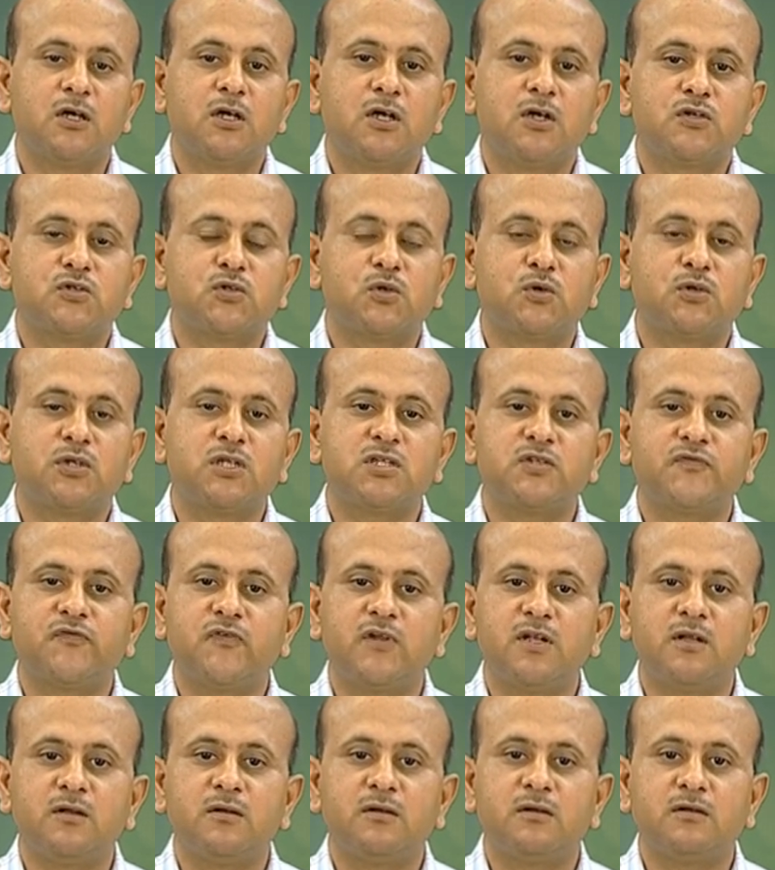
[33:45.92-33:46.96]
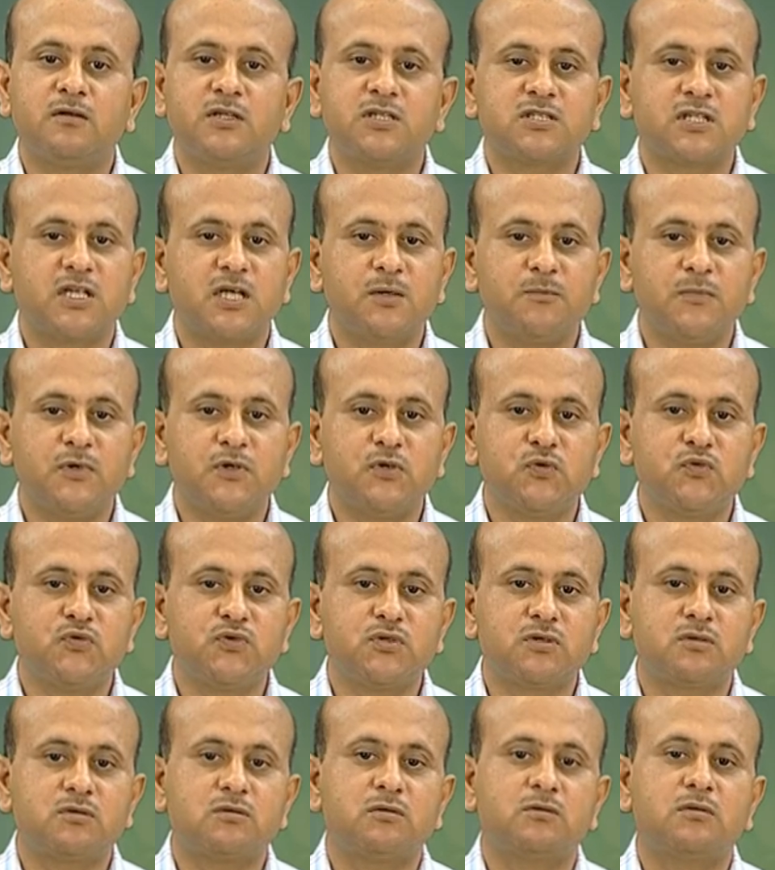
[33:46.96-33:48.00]
So, this will this can be
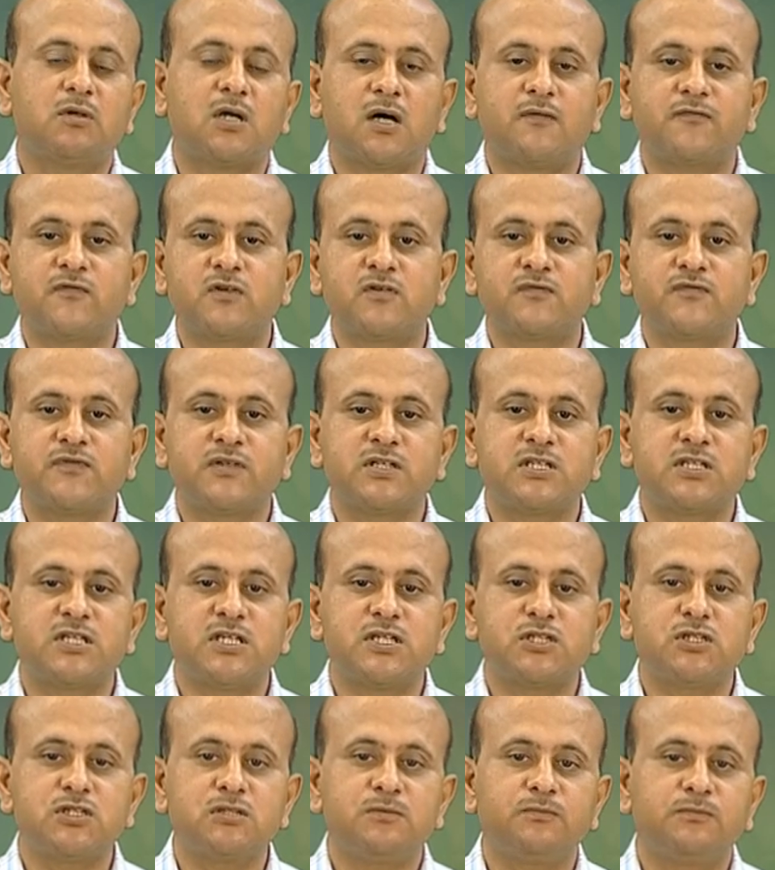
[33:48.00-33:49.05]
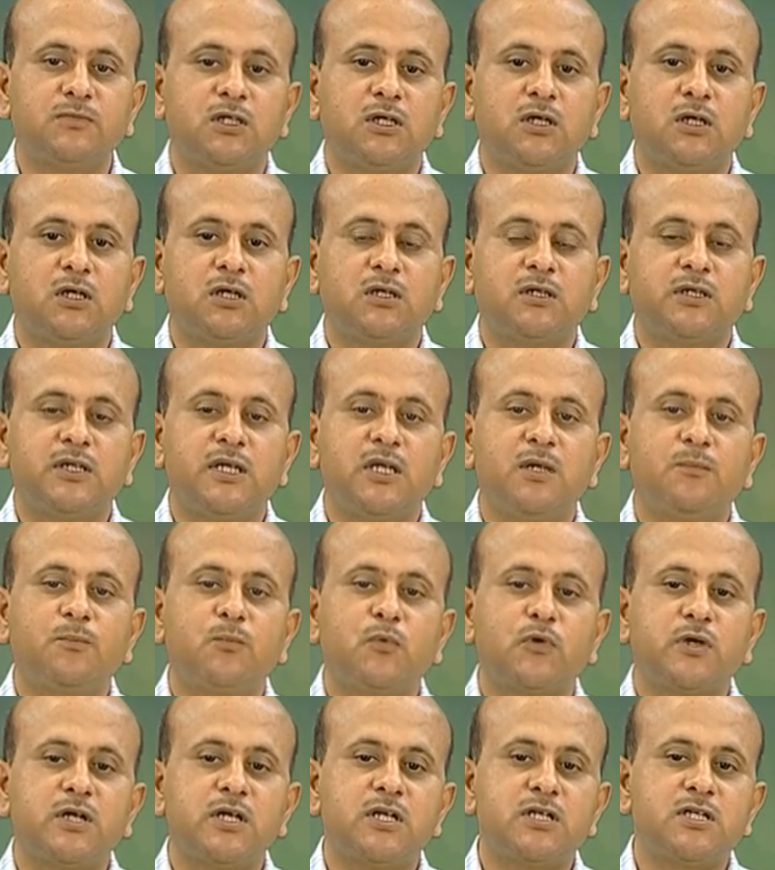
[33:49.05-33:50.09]
used after fixation. Then
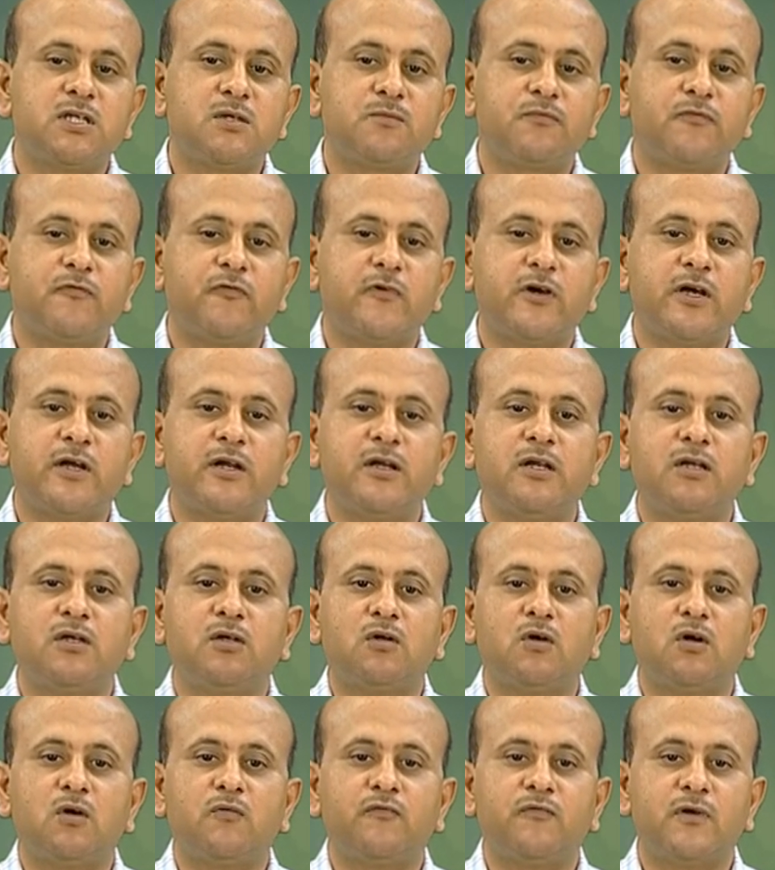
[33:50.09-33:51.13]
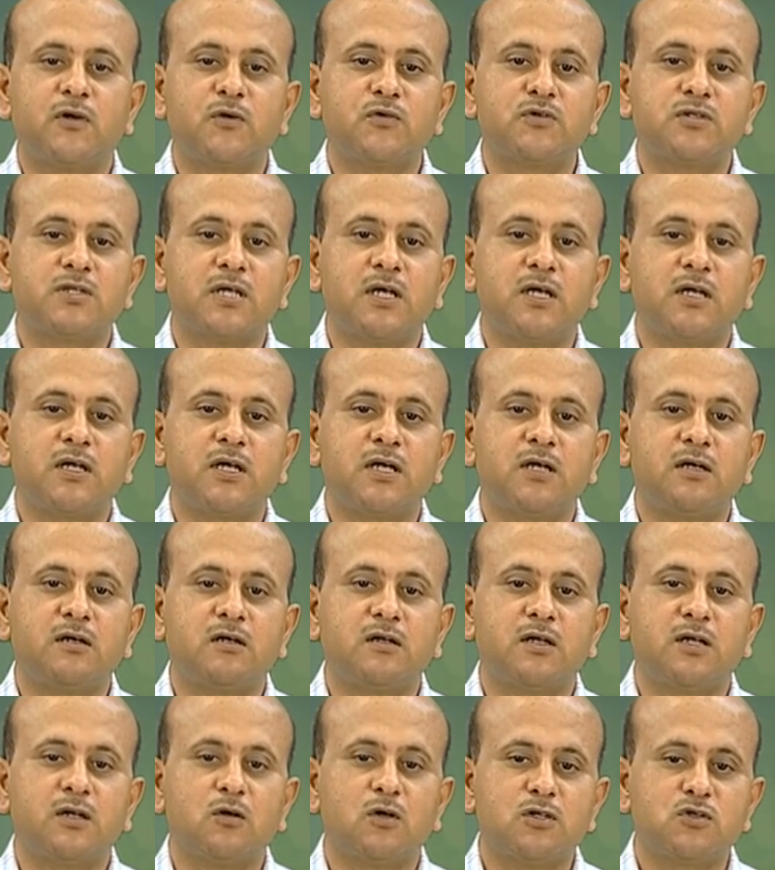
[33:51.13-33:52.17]
potassium ferri or ferrocyanide
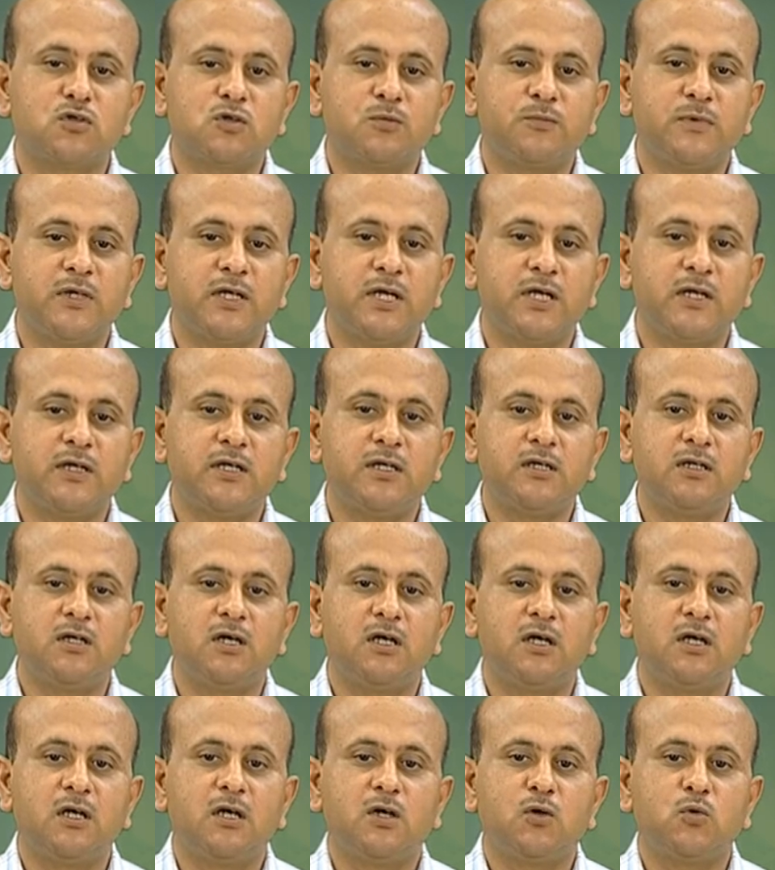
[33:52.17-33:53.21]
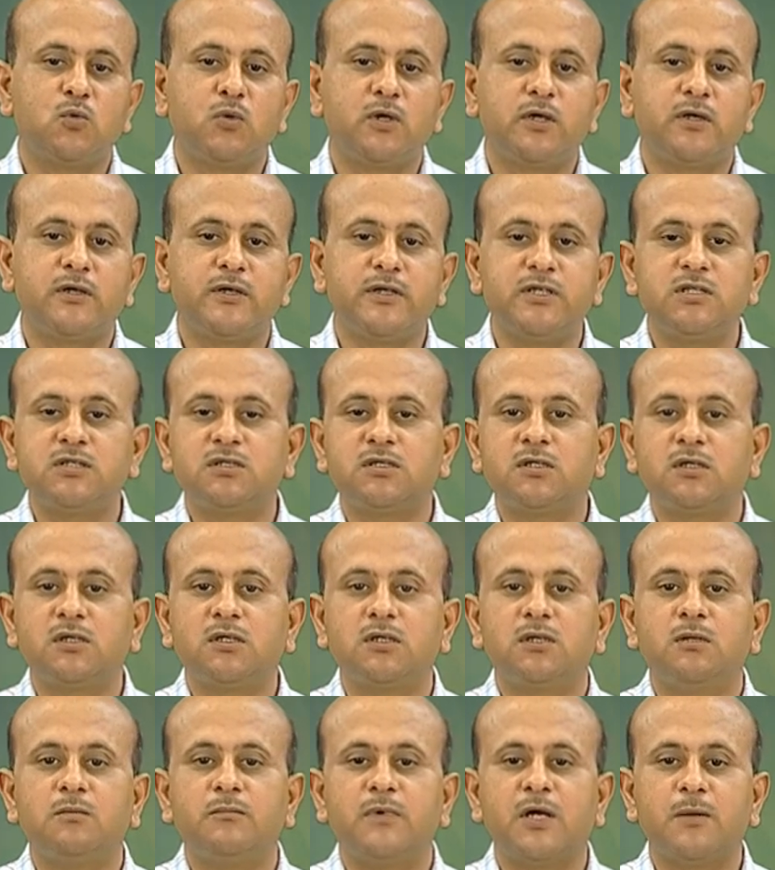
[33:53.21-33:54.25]
can also be added to increase the
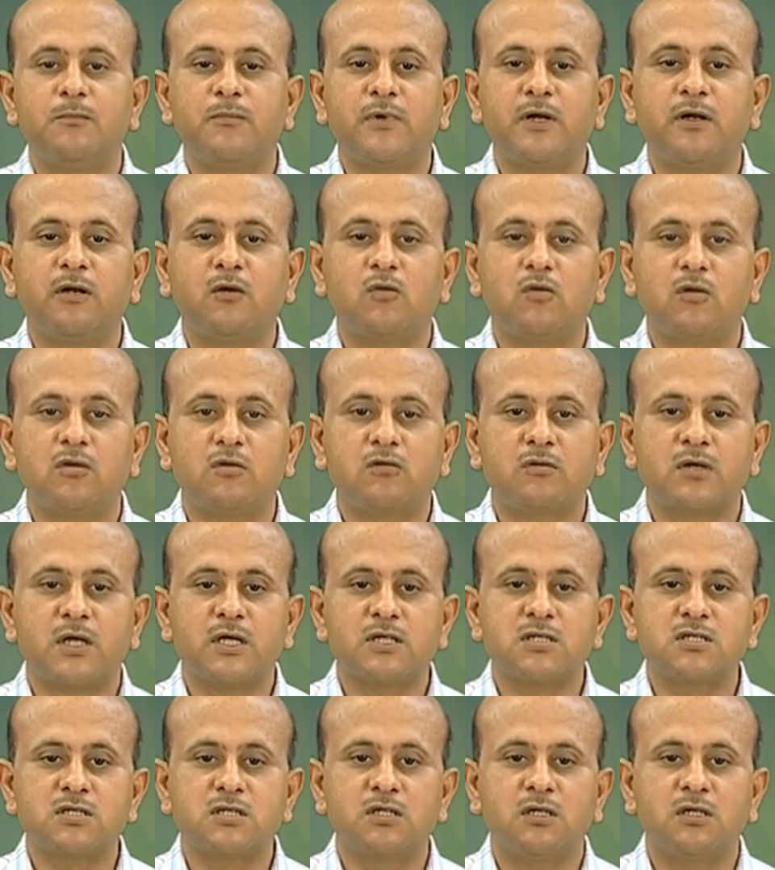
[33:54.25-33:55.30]
membrane contrast